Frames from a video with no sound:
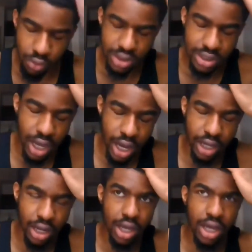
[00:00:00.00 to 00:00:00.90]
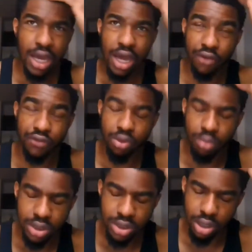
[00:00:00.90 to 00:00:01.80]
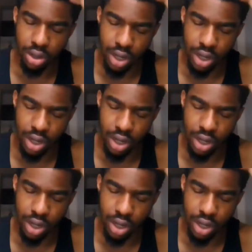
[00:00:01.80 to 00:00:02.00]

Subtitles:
for a sign a few months ago.